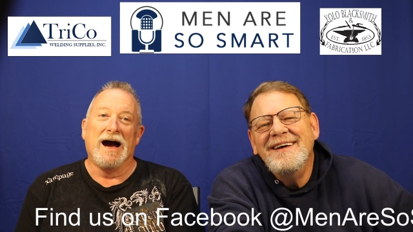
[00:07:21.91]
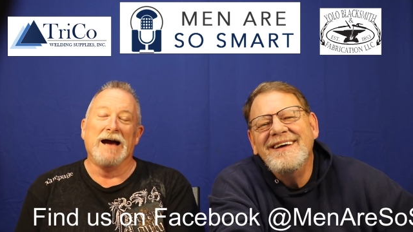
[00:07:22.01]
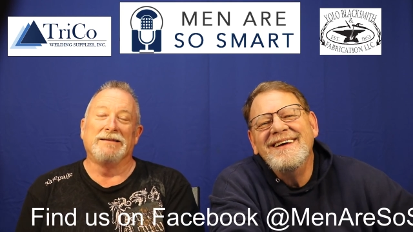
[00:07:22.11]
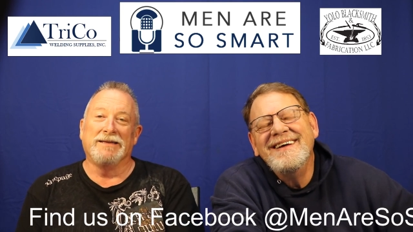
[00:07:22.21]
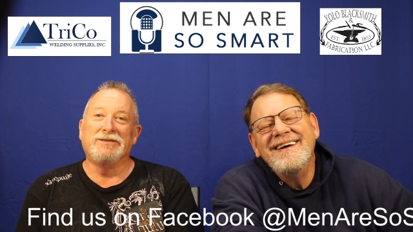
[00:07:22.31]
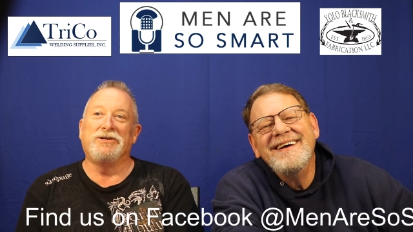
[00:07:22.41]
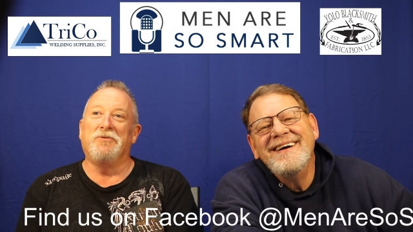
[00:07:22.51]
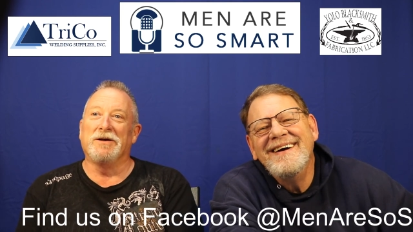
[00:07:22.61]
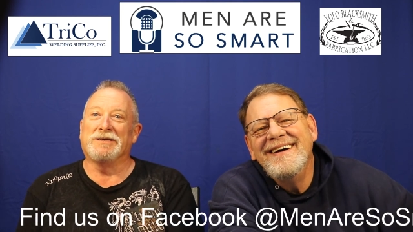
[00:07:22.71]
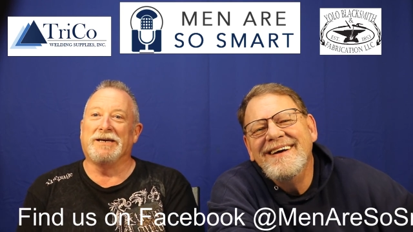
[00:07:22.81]
Speaker 1: I think she
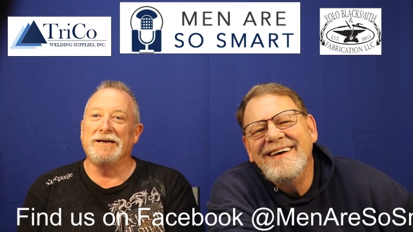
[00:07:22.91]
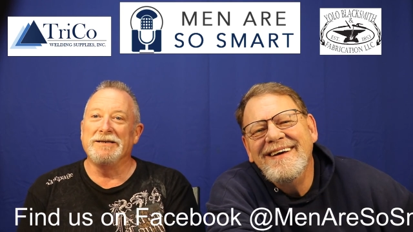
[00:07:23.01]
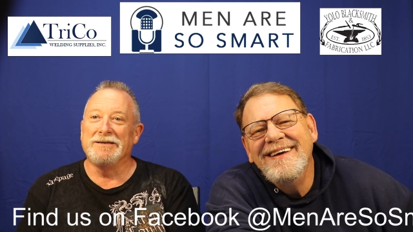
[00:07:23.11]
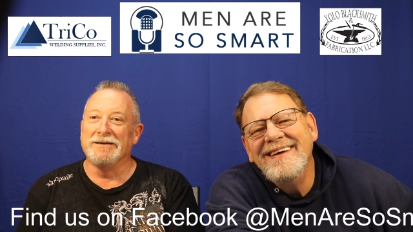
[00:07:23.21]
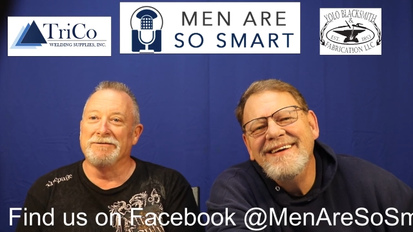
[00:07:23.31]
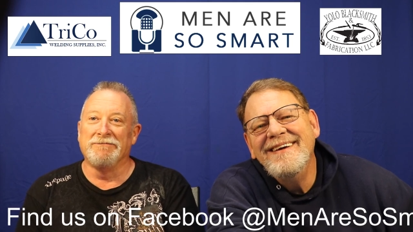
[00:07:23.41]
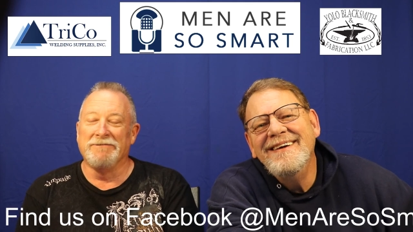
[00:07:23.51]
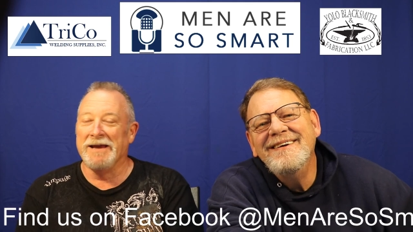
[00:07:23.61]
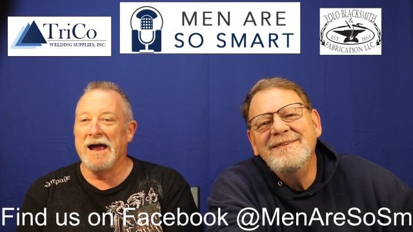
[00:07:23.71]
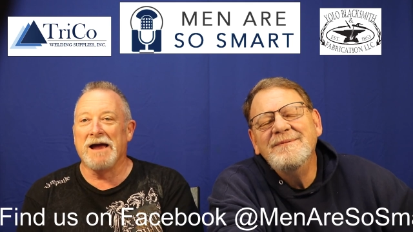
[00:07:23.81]
wants kids,
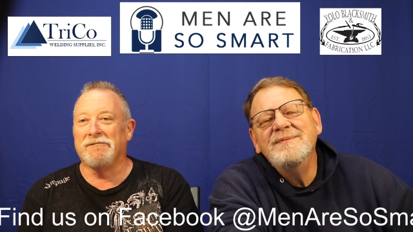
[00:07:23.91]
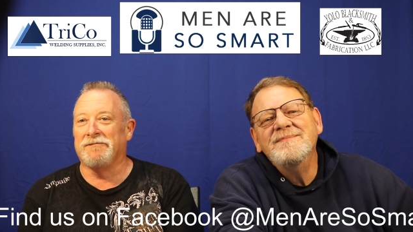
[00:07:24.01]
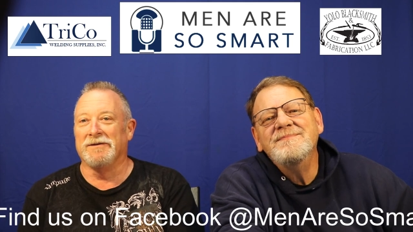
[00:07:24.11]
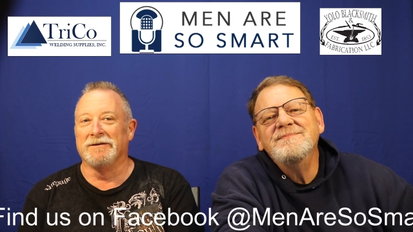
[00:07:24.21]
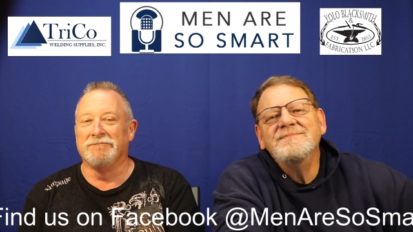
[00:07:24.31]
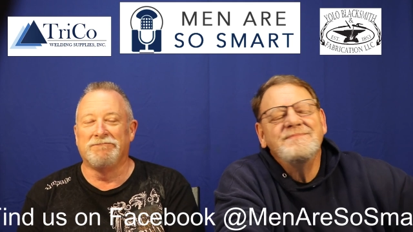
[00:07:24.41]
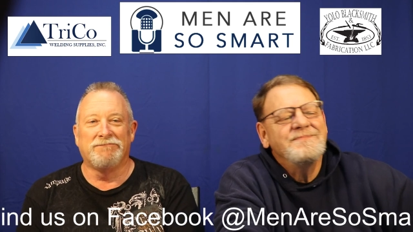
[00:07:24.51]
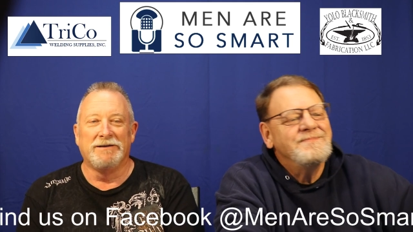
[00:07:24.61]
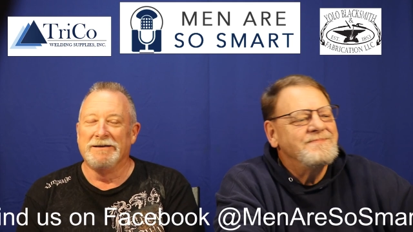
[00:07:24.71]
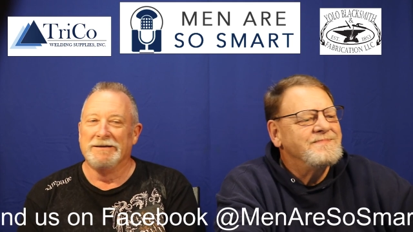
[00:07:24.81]
and yeah, if they're,
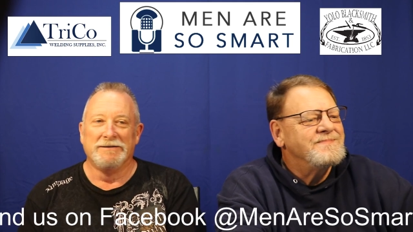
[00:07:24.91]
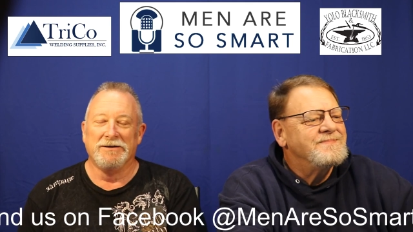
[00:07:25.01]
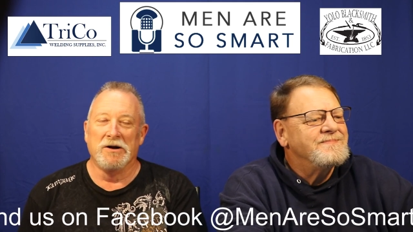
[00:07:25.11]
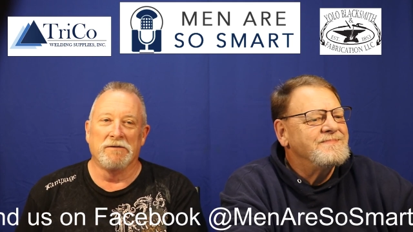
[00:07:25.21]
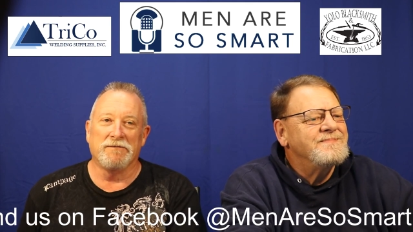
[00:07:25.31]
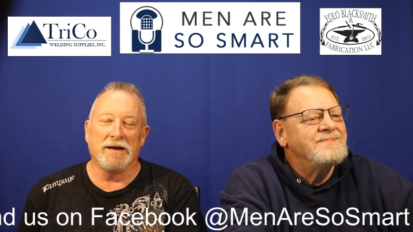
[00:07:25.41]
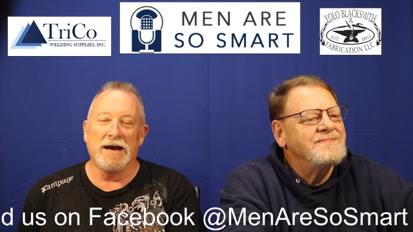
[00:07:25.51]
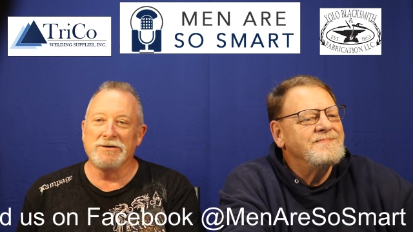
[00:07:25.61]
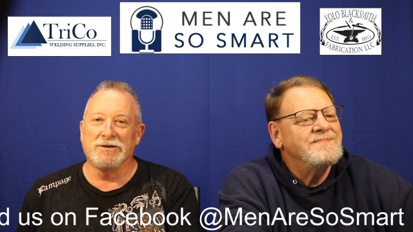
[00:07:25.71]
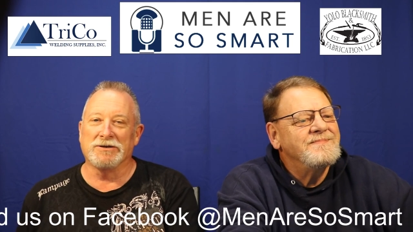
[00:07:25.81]
you know, if the
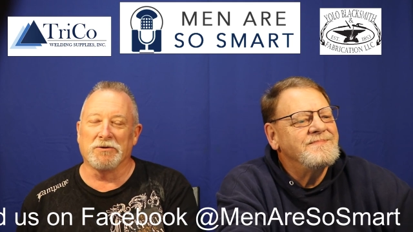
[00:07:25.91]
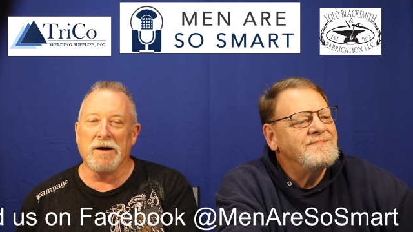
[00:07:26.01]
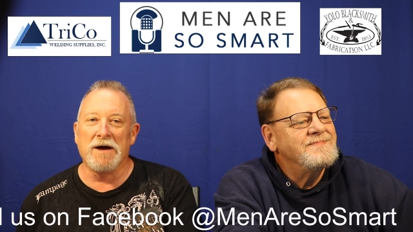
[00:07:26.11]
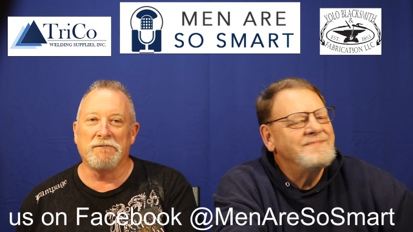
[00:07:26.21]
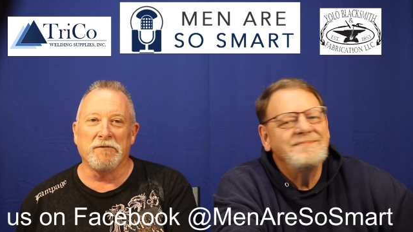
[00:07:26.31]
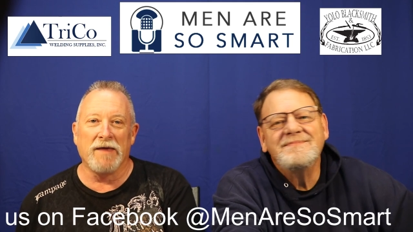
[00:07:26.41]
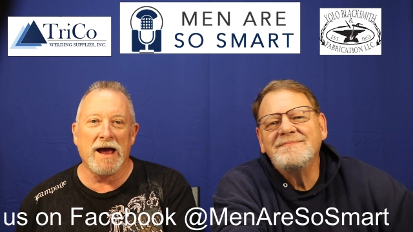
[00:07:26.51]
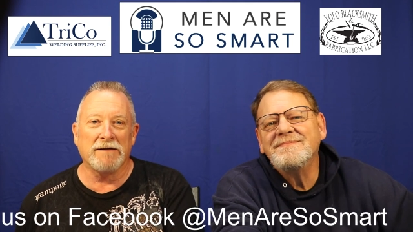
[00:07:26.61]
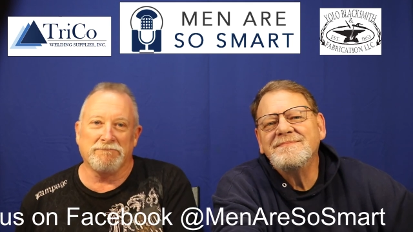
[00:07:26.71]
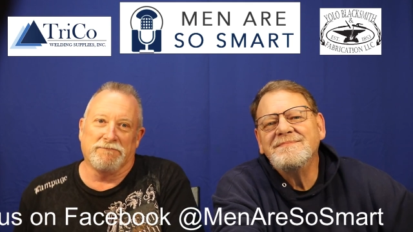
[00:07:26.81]
guy's just around for
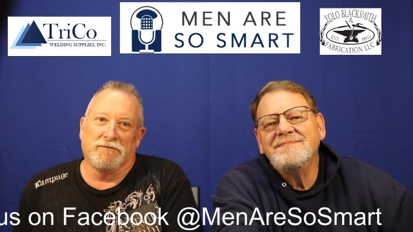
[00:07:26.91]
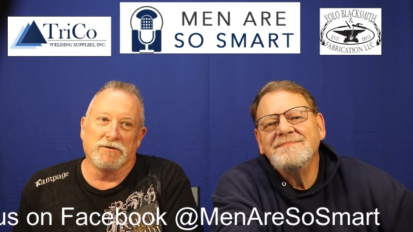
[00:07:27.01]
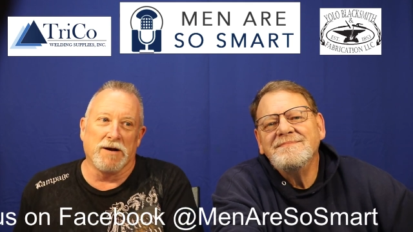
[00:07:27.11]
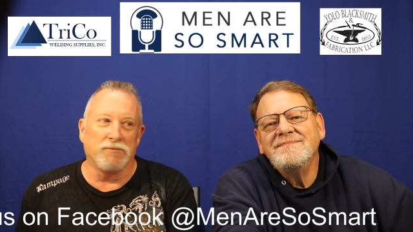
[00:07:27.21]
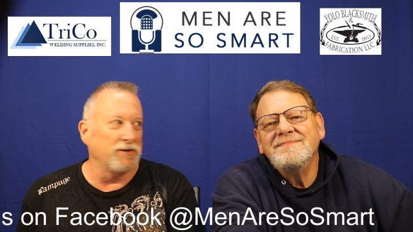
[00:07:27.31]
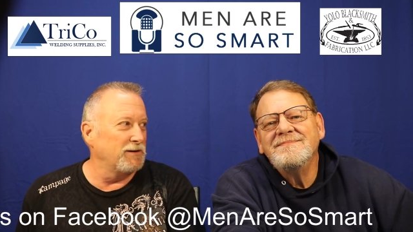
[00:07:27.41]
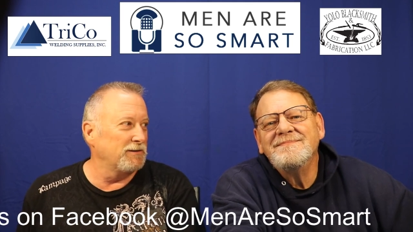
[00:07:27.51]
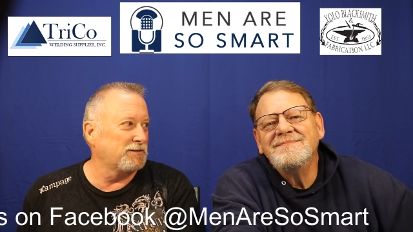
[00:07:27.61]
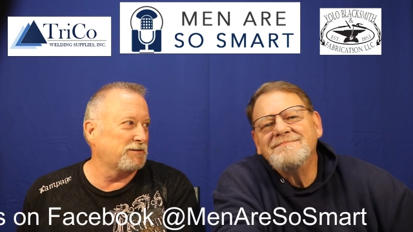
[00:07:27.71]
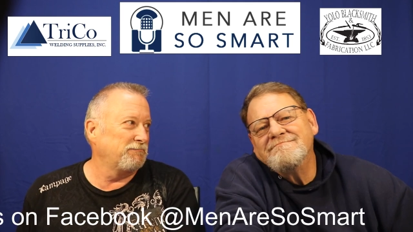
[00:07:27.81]
that for a couple
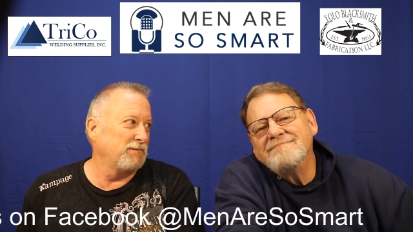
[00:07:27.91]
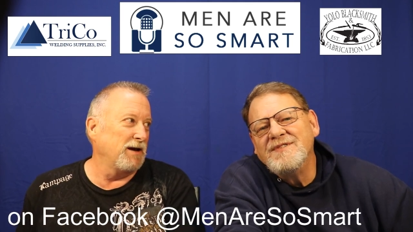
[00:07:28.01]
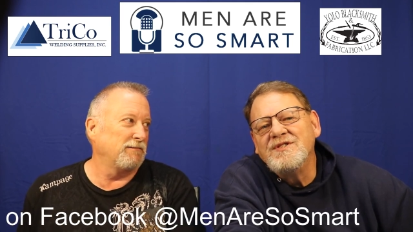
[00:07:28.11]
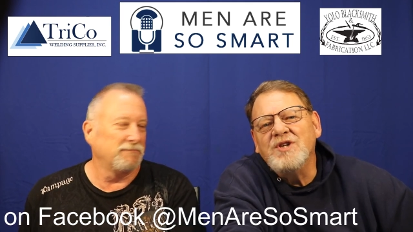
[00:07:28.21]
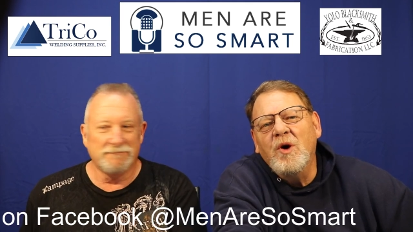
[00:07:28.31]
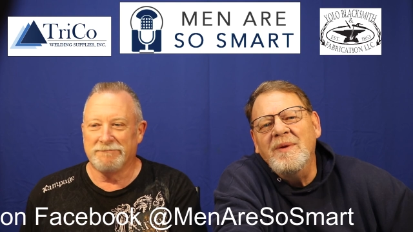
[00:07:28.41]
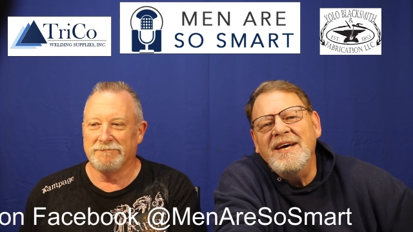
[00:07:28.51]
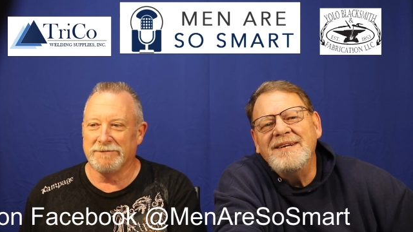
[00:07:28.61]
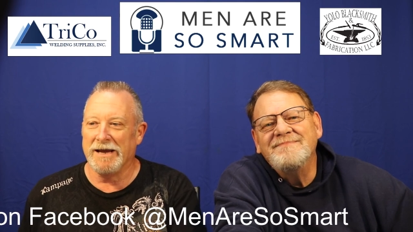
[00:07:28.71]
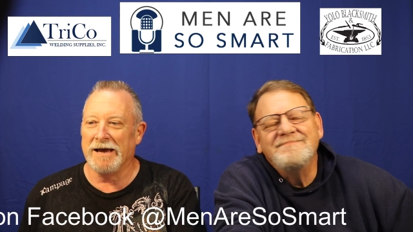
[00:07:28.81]
years, eh, so be
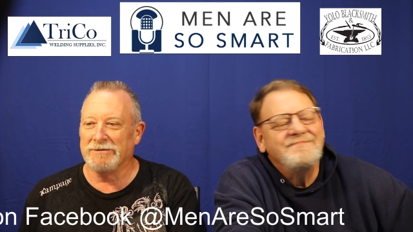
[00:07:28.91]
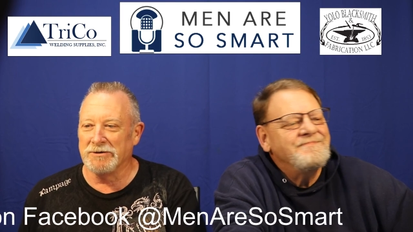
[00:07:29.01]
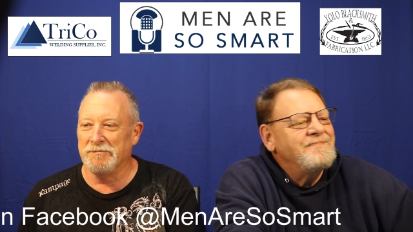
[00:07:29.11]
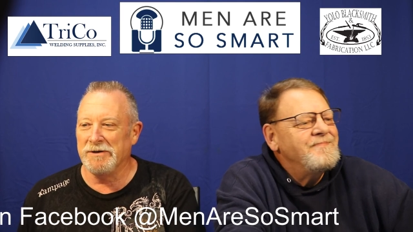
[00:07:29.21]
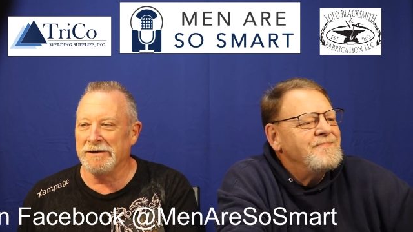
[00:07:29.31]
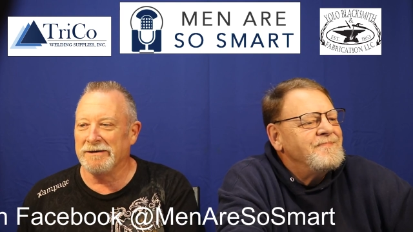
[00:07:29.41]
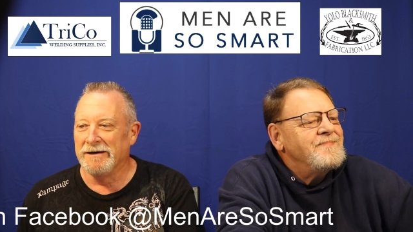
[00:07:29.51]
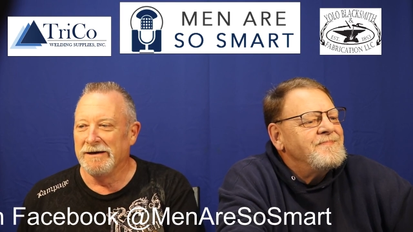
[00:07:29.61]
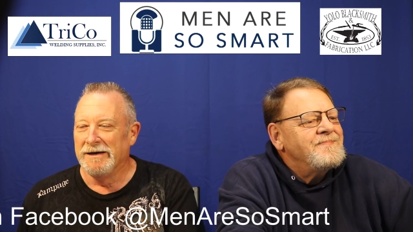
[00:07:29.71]
it. Yeah, so be it.